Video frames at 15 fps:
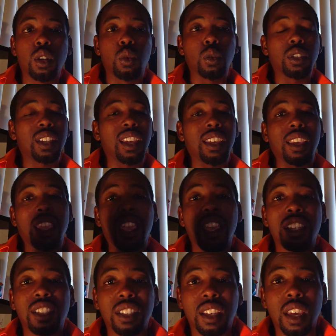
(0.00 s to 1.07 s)
we're taking
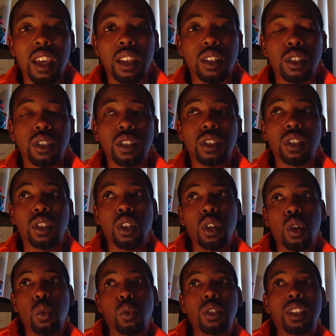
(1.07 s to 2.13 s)
educators,
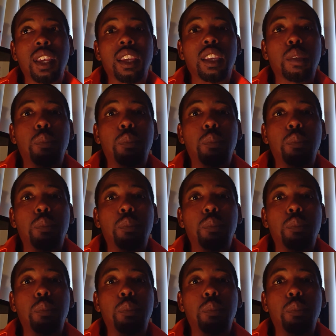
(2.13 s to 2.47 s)
we're taking